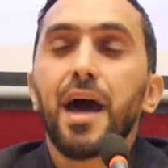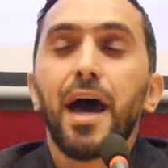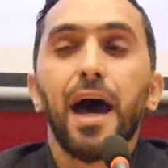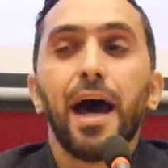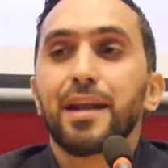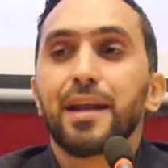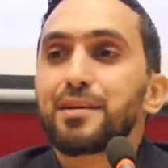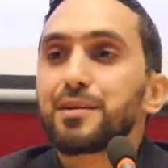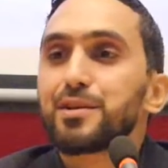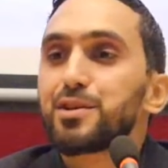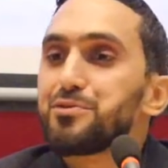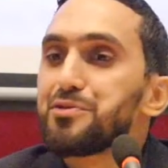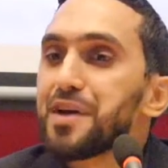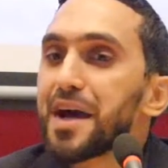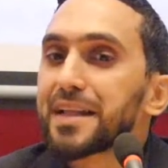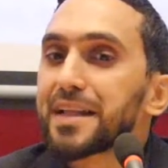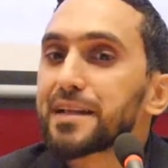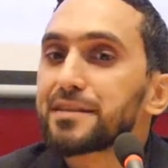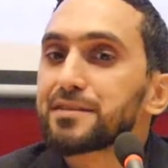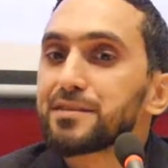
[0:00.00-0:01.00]
And the
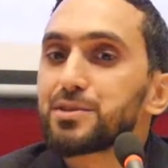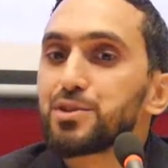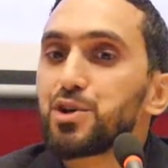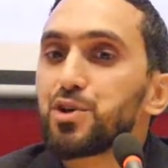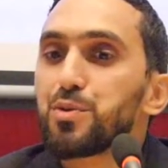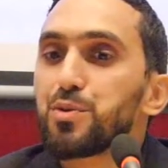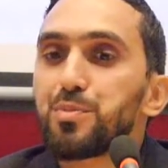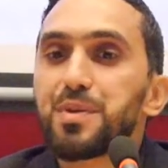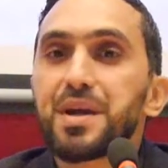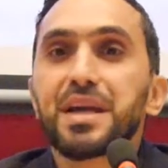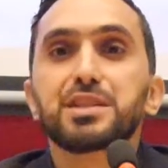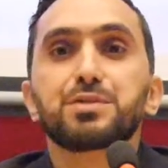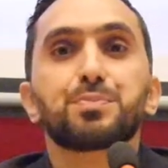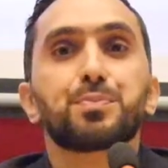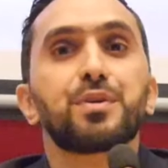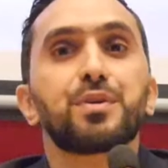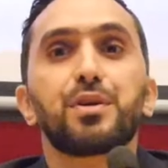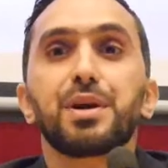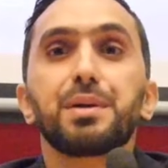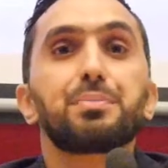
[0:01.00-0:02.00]
fact that human being is
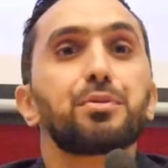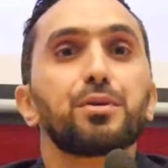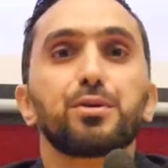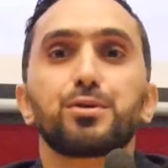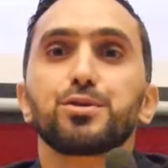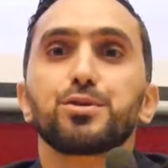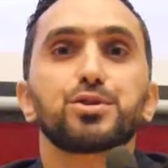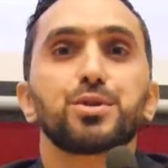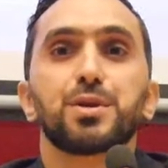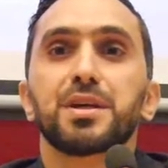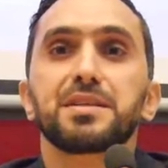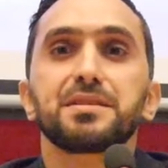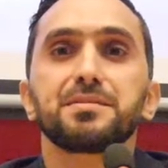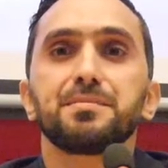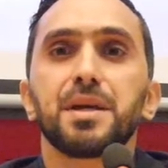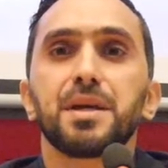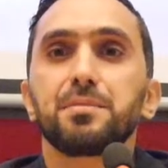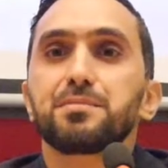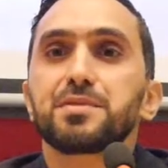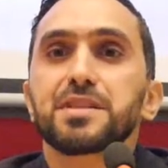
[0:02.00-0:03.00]
reproducing
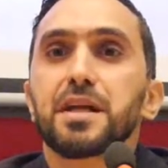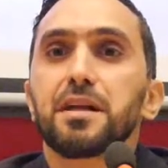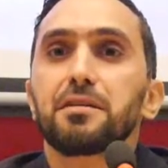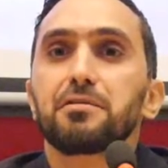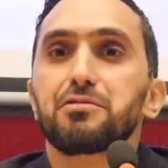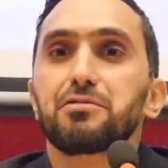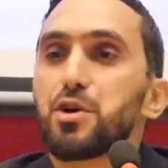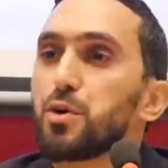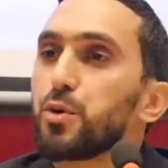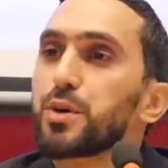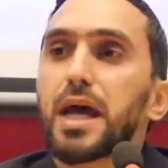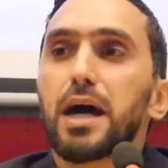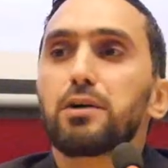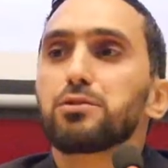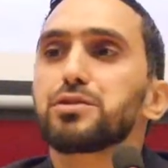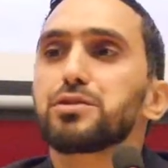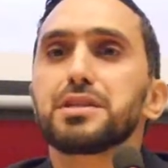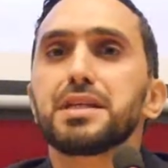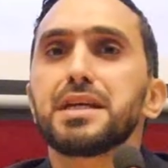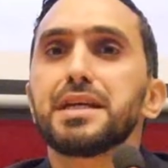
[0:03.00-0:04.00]
himself
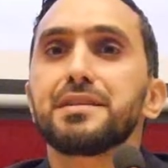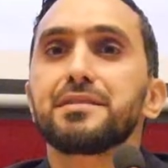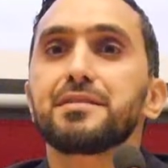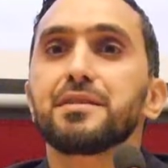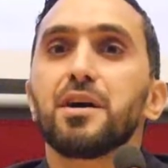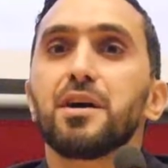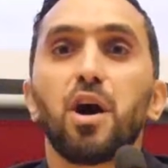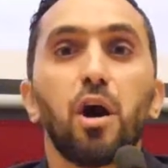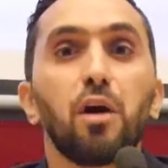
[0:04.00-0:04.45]
without the need